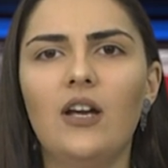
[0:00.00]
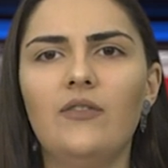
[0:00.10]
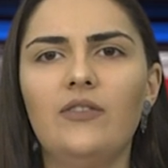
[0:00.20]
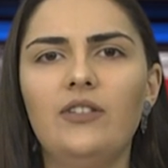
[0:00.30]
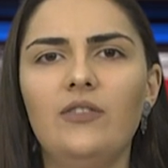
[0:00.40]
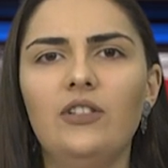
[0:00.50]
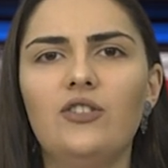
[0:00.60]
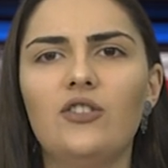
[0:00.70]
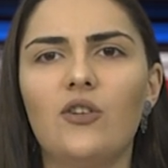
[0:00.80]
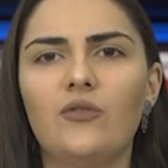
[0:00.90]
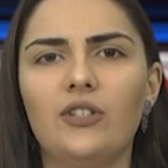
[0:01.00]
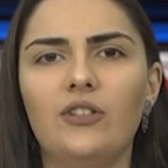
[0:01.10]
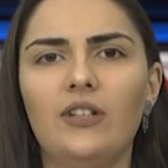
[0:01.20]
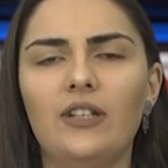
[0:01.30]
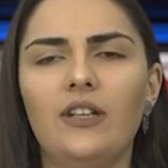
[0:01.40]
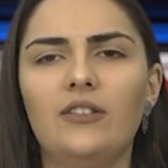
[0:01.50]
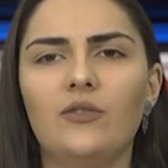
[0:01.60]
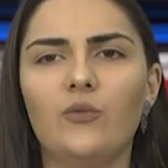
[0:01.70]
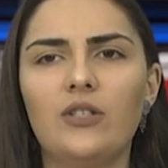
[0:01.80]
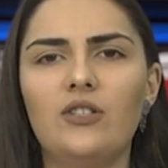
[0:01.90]
fifty villages of Tigranakert
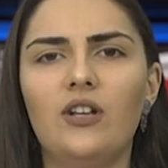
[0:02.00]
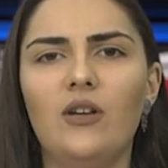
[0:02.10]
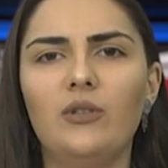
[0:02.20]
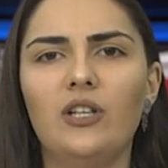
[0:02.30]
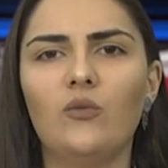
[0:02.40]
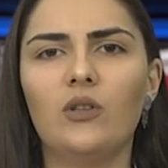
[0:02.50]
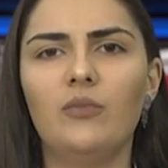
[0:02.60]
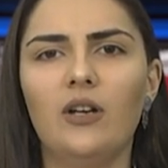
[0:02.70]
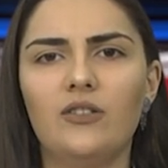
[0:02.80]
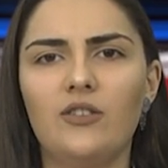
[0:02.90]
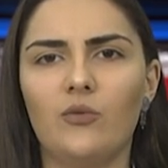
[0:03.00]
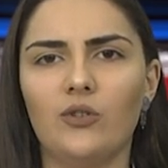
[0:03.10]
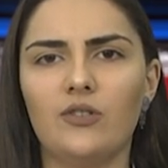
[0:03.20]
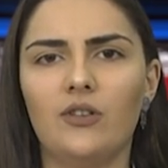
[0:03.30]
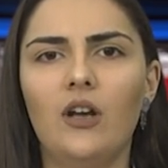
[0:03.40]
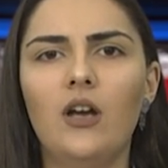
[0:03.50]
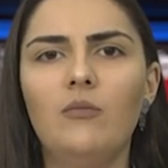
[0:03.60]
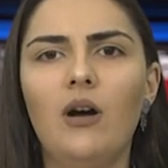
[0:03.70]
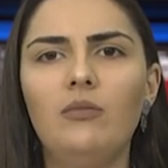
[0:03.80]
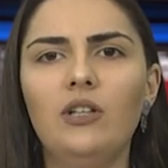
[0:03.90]
in Western Armenia will be underwater.
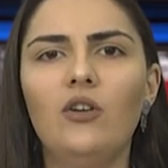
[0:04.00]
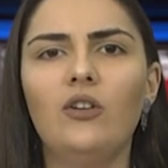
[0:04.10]
Public